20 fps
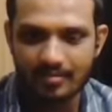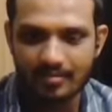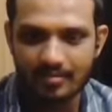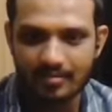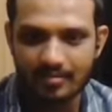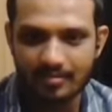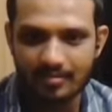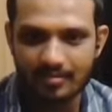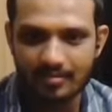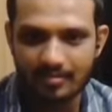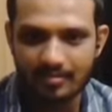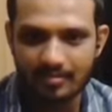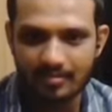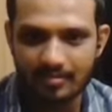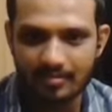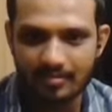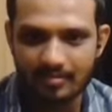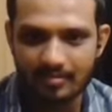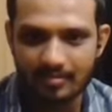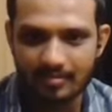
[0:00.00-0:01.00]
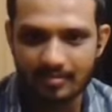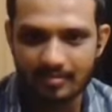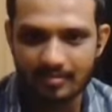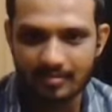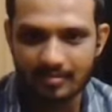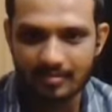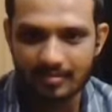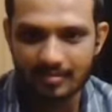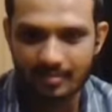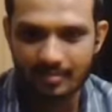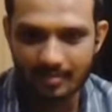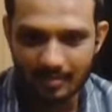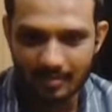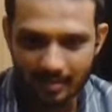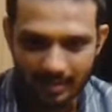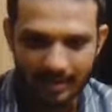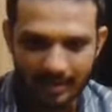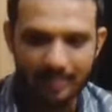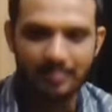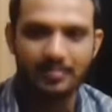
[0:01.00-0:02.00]
Vigneshwaran.
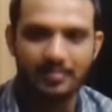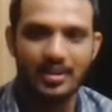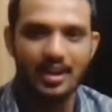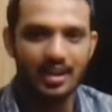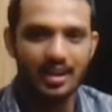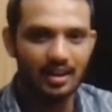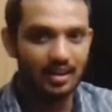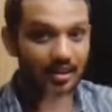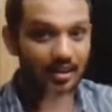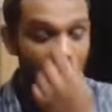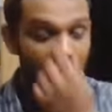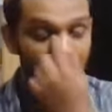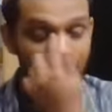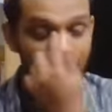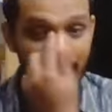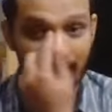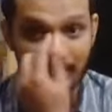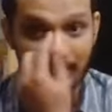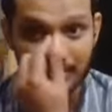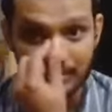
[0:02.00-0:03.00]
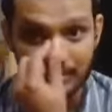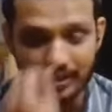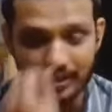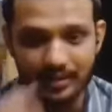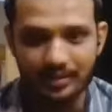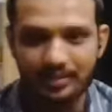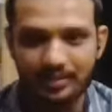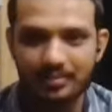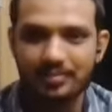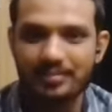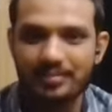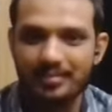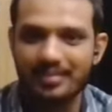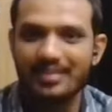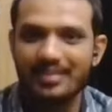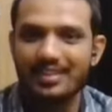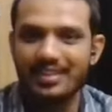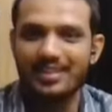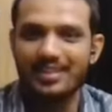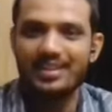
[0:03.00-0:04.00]
Yeah. Uh, hello, Vigneshwaran.
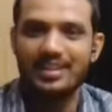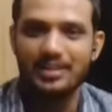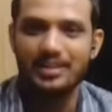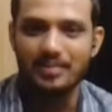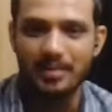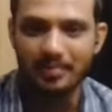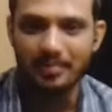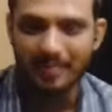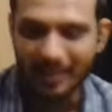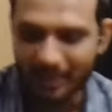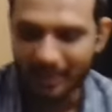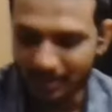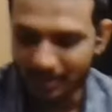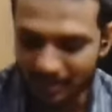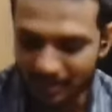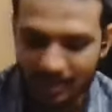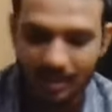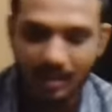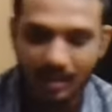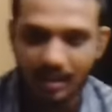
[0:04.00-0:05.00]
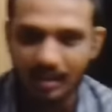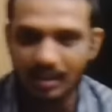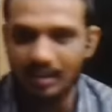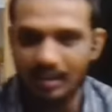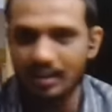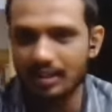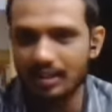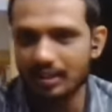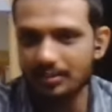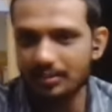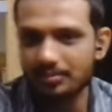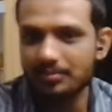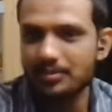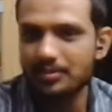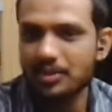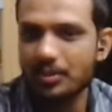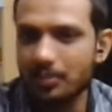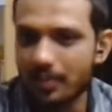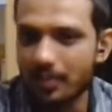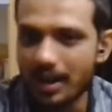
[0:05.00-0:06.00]
Mm. Yes, ma'am. Thank you.
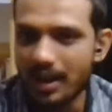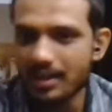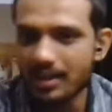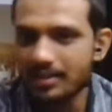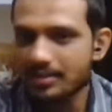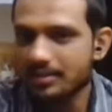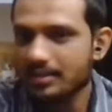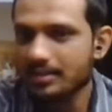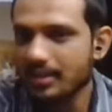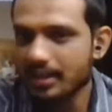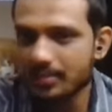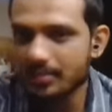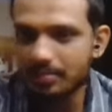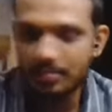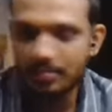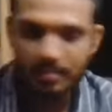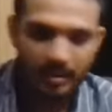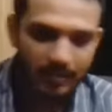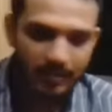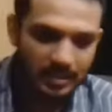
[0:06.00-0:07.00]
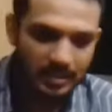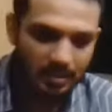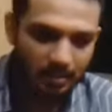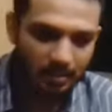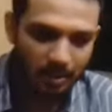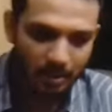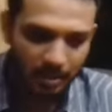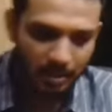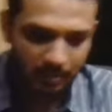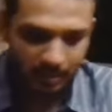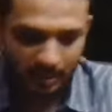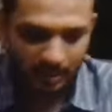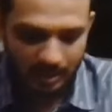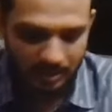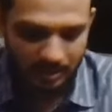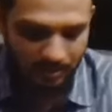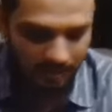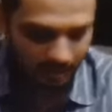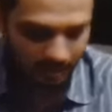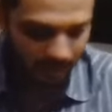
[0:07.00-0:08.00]
so, as I previously pointed out,
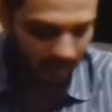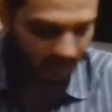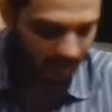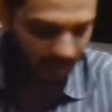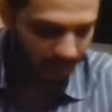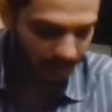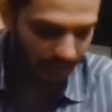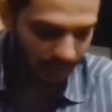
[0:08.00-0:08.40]
Vigneshwaran,